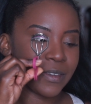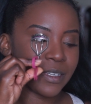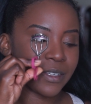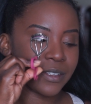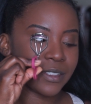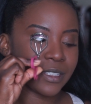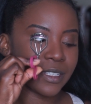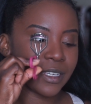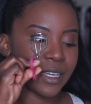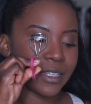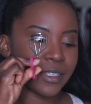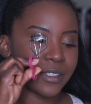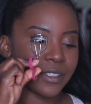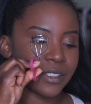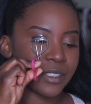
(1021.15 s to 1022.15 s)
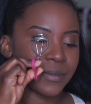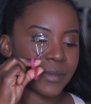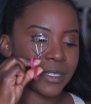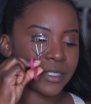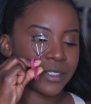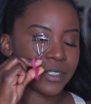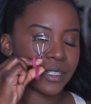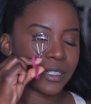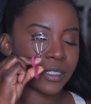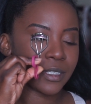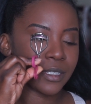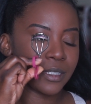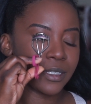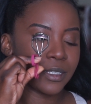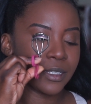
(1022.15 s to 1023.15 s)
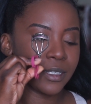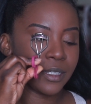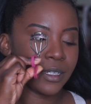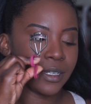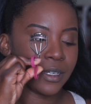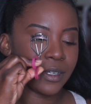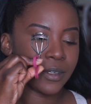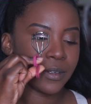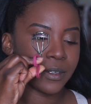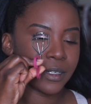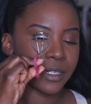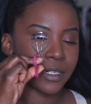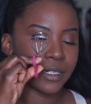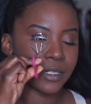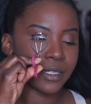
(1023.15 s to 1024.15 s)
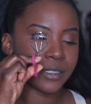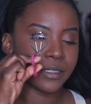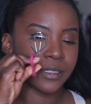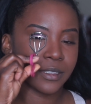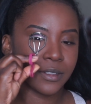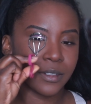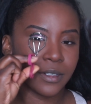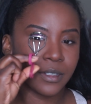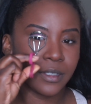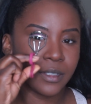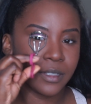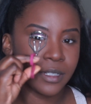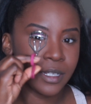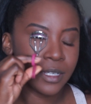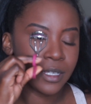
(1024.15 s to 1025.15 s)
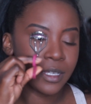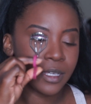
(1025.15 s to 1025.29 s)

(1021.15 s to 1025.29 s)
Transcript: fingers together just to make sure like I'm getting nice and curled.